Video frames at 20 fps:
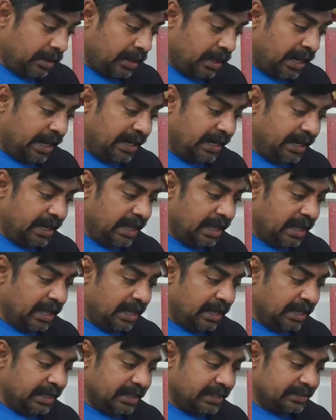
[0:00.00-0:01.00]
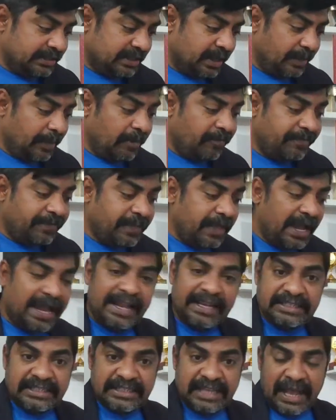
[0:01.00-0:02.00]
And some of the
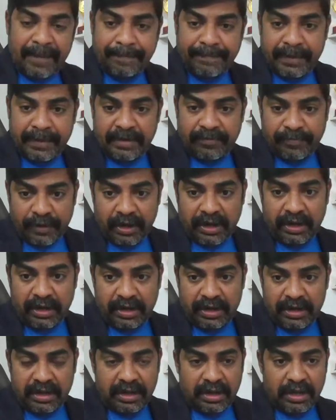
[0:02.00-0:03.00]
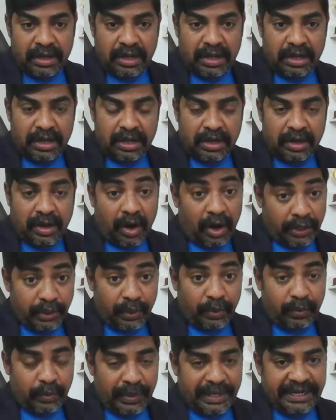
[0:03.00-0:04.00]
example for
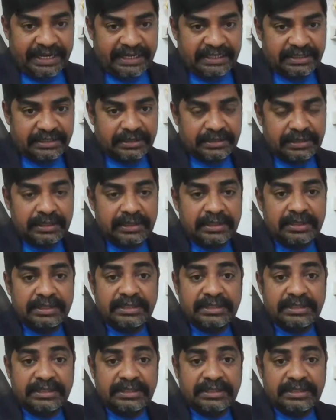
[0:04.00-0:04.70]
auto queries,